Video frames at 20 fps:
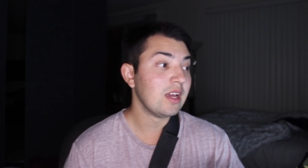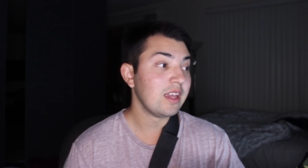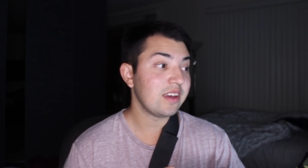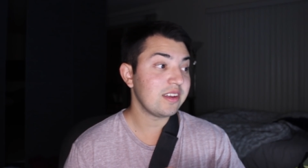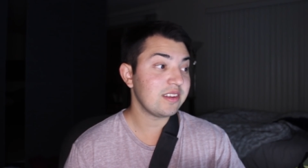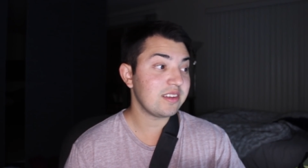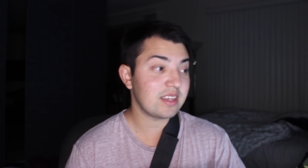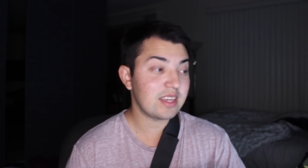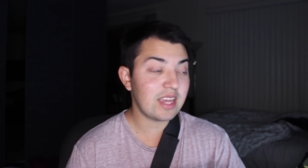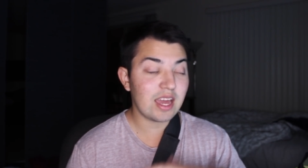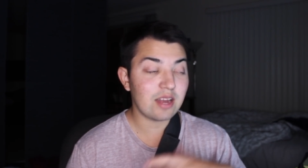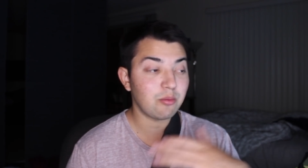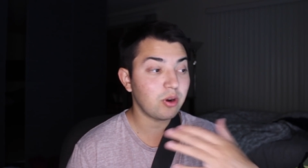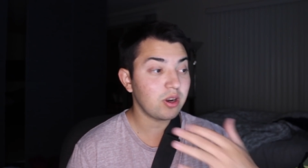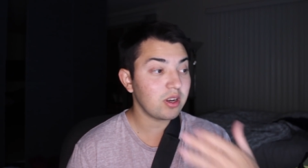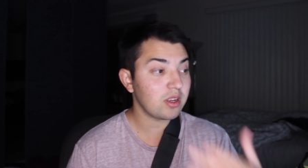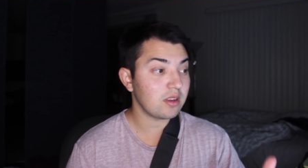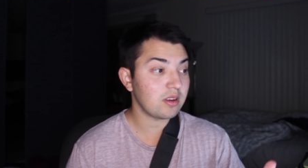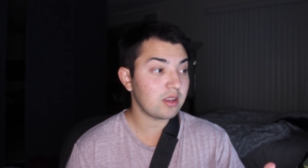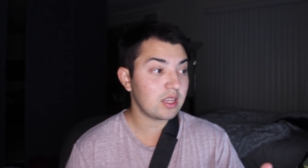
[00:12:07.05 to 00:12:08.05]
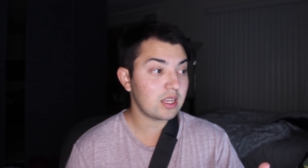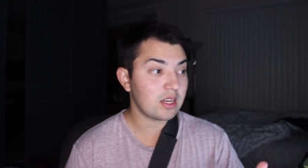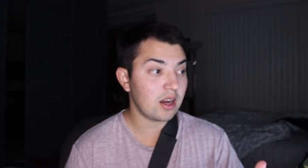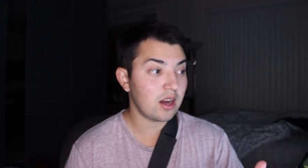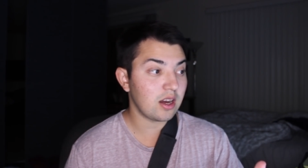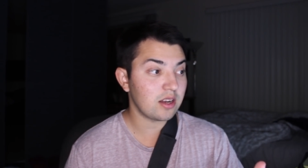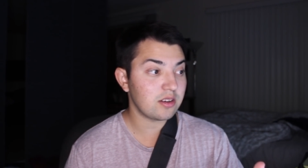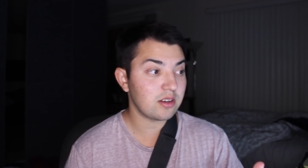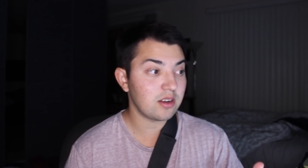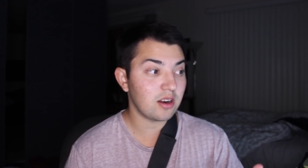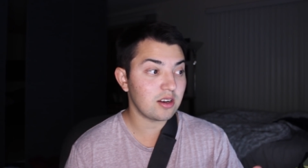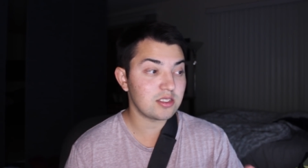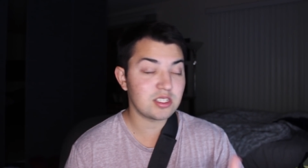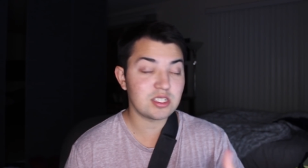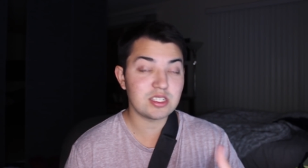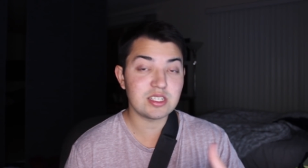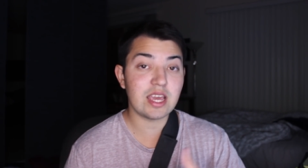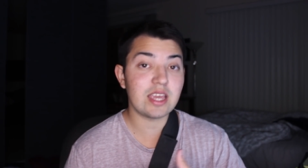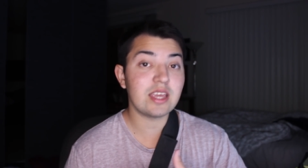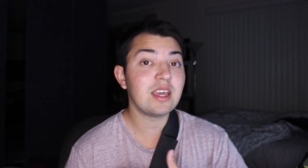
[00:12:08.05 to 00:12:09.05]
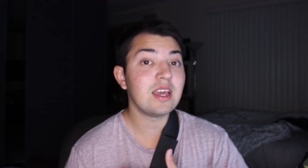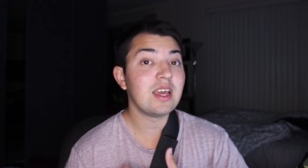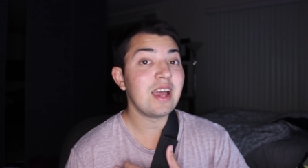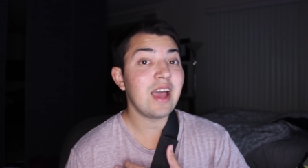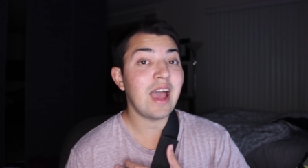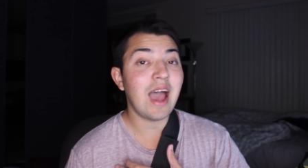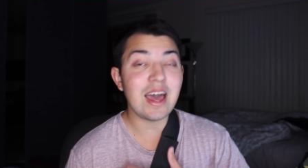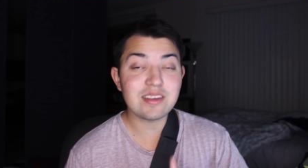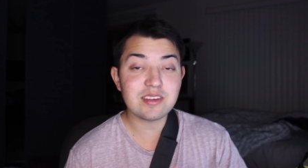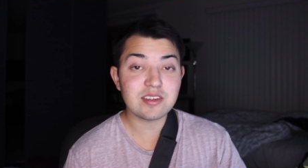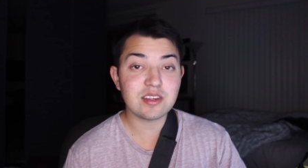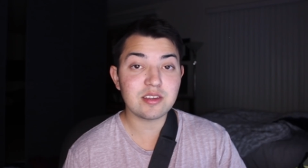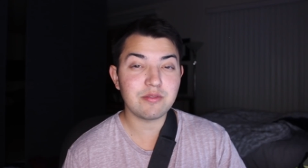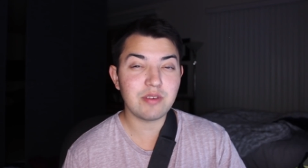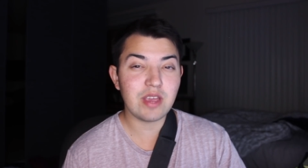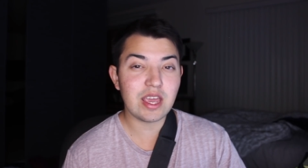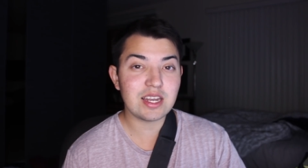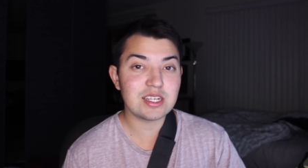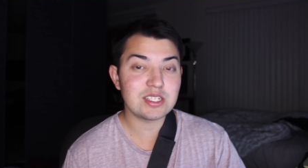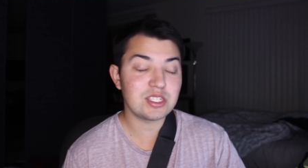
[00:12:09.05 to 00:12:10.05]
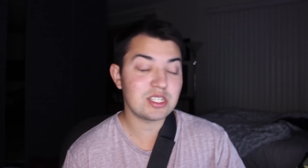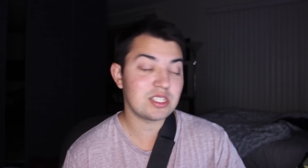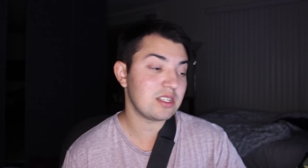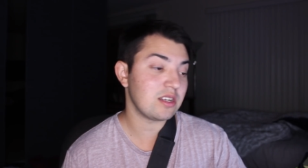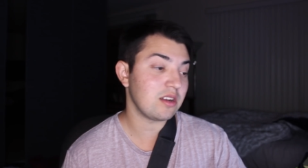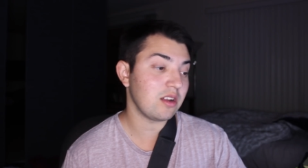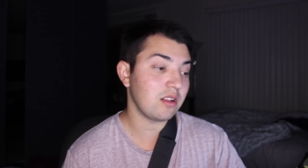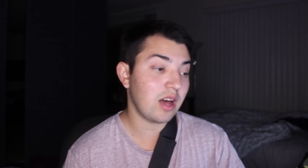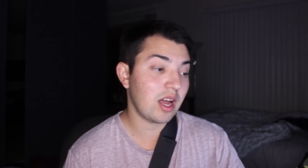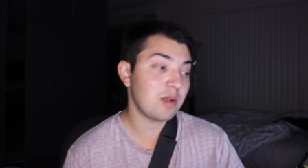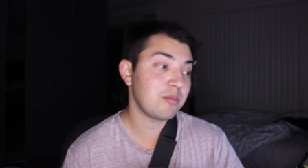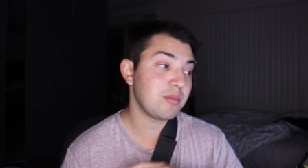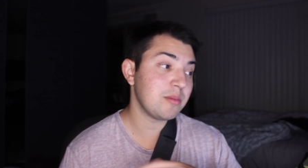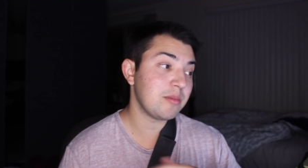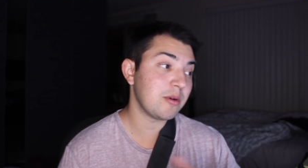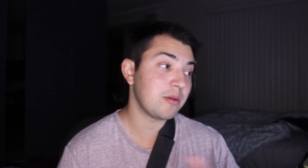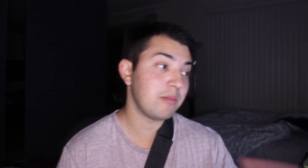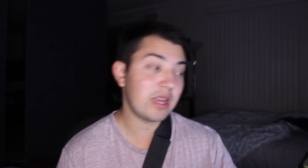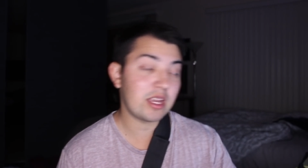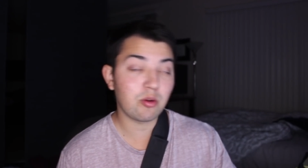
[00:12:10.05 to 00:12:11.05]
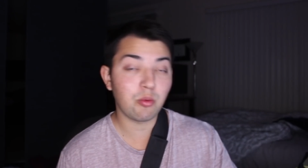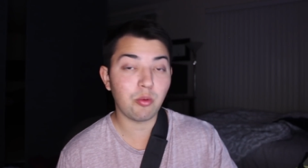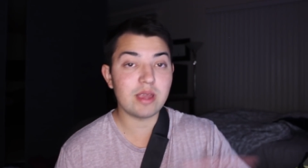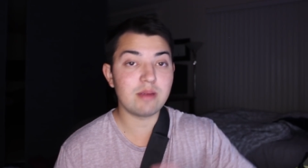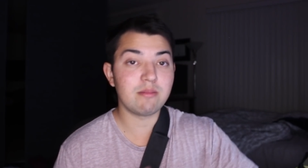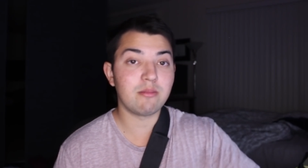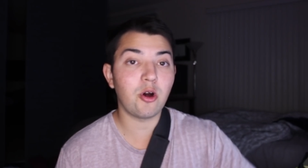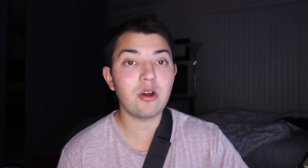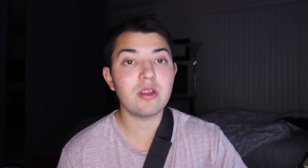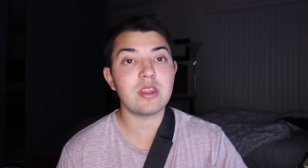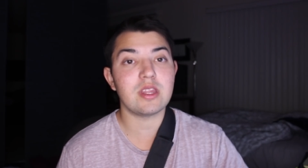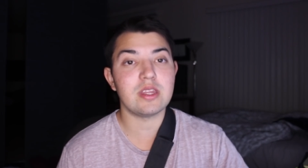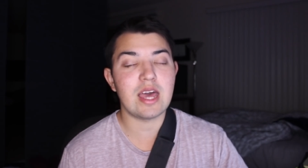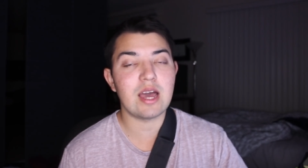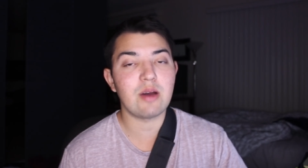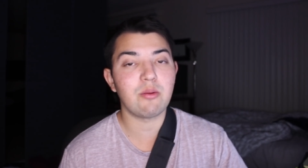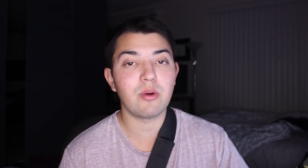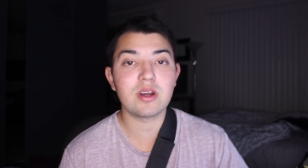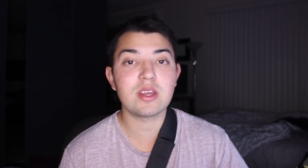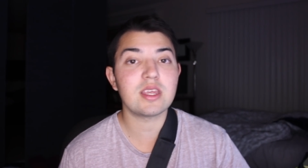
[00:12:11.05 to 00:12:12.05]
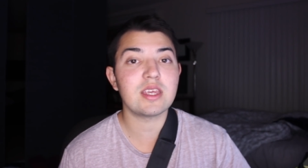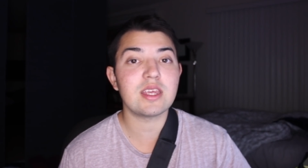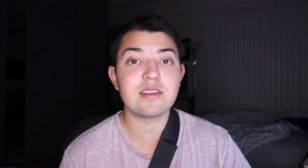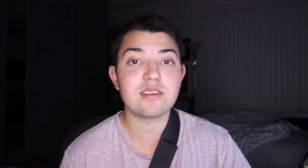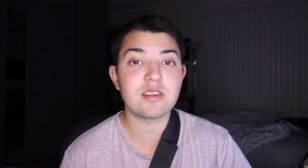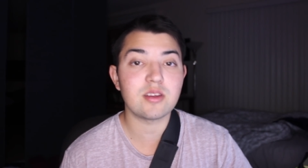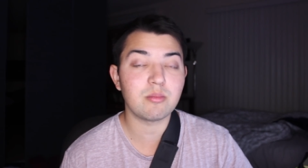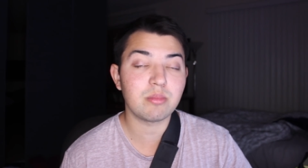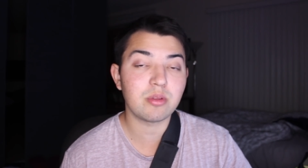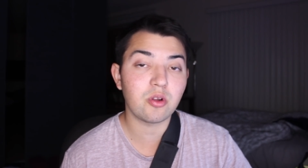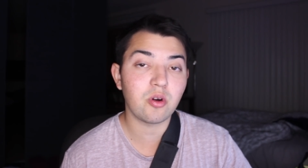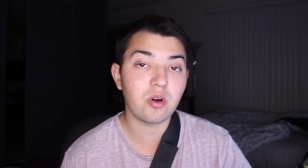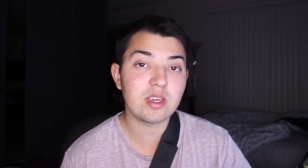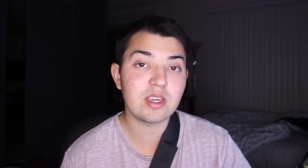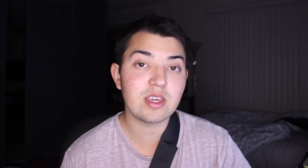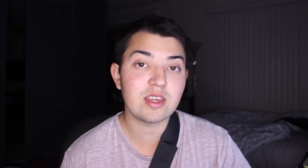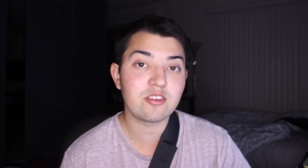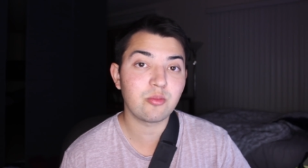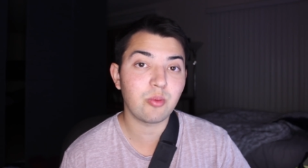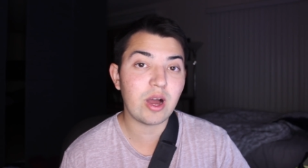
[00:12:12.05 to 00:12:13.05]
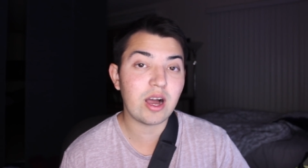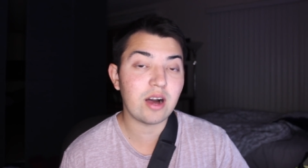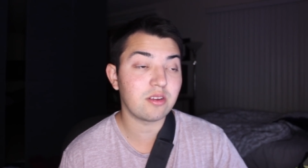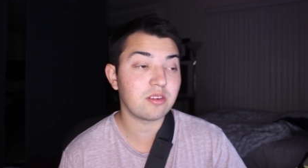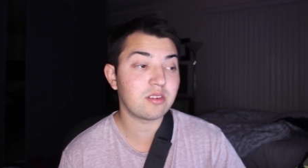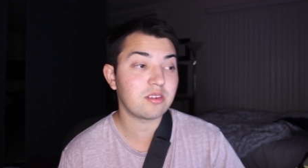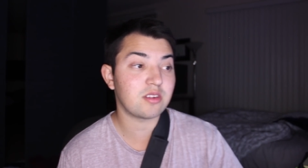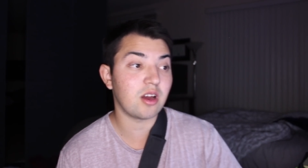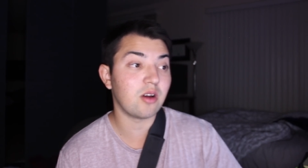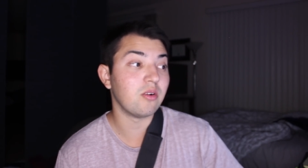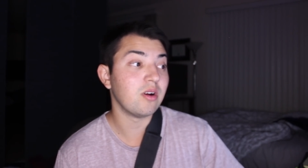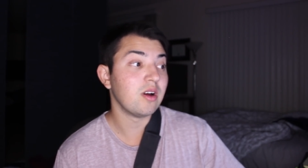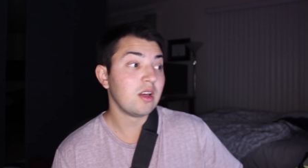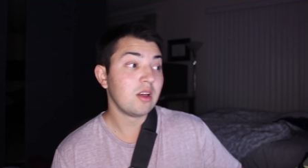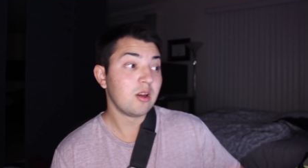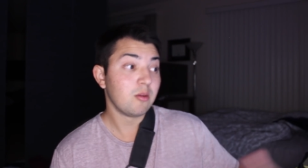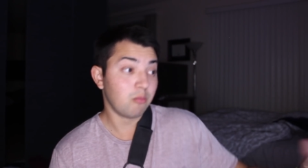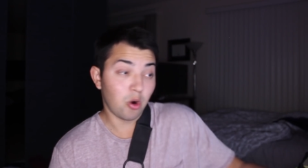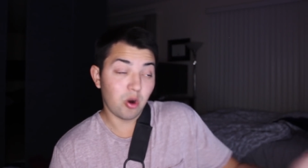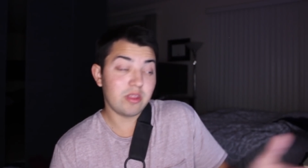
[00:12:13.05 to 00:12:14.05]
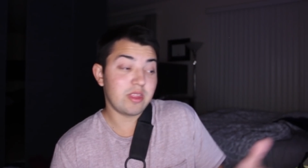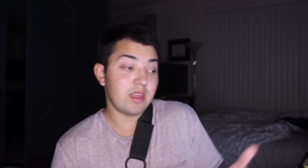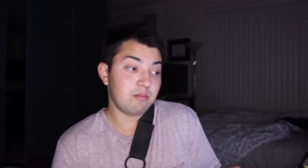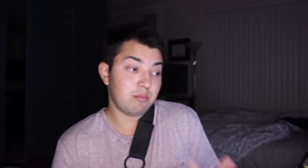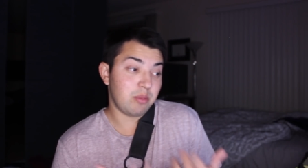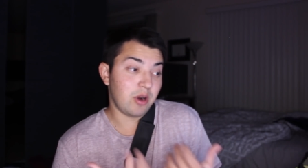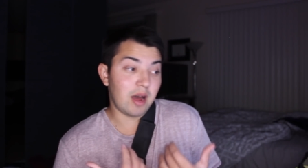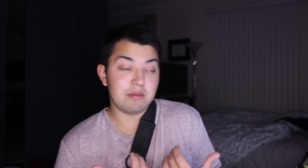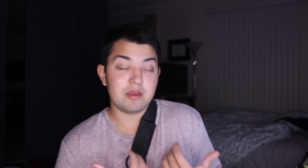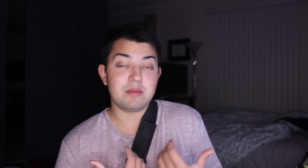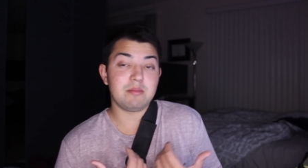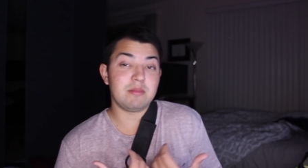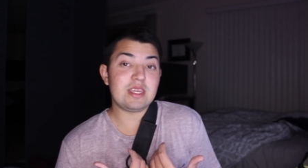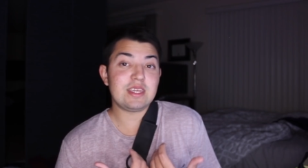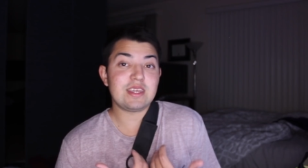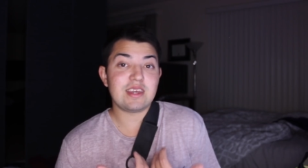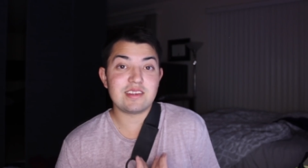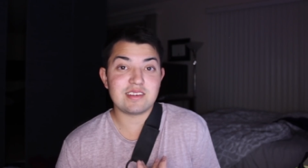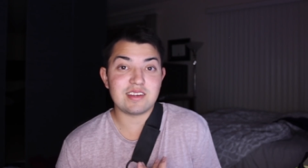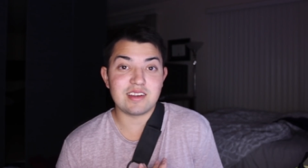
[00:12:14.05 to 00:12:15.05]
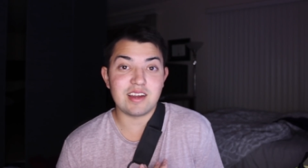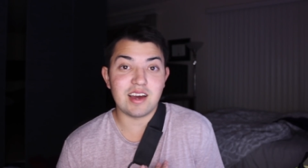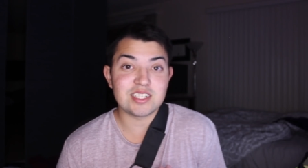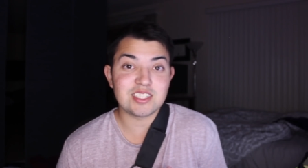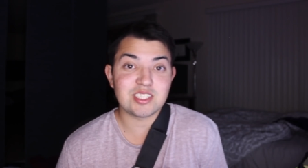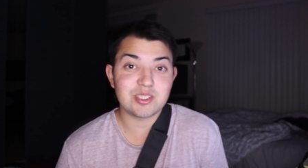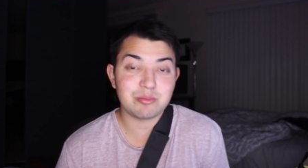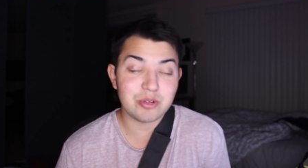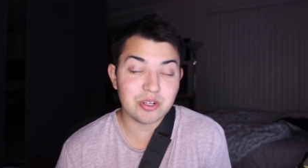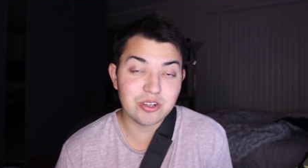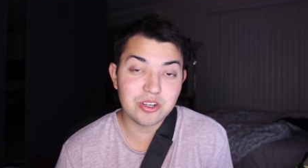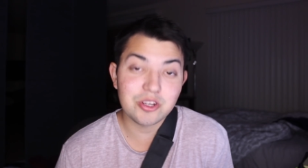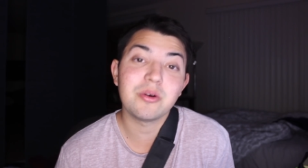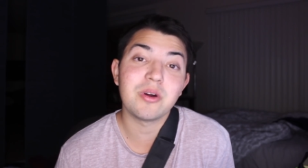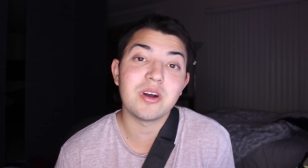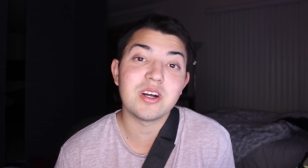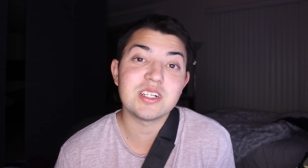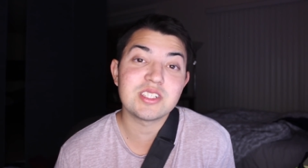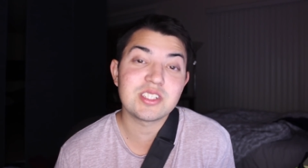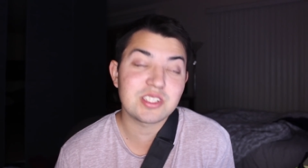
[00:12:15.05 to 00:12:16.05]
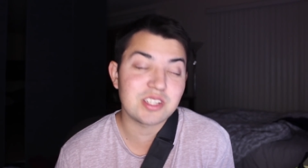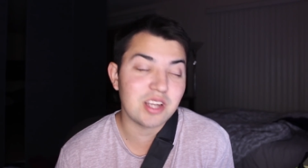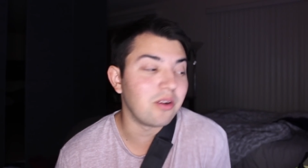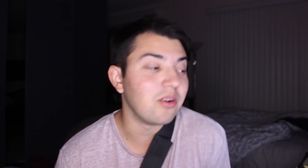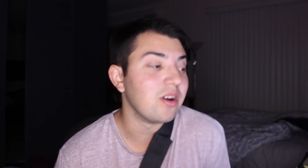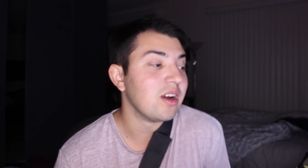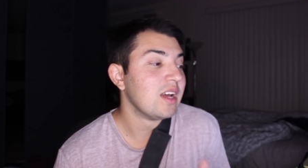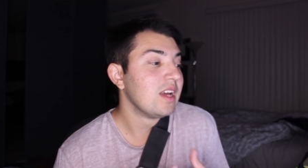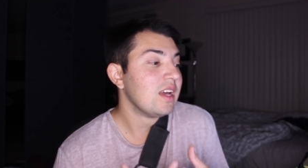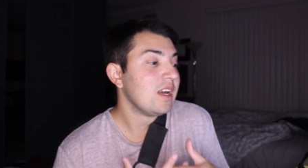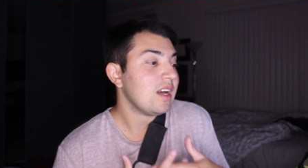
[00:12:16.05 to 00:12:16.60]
because again, working $100 a day has its advantages, and a lot of people make way more than that working as an employee as well, so more than probably me as an entrepreneur. So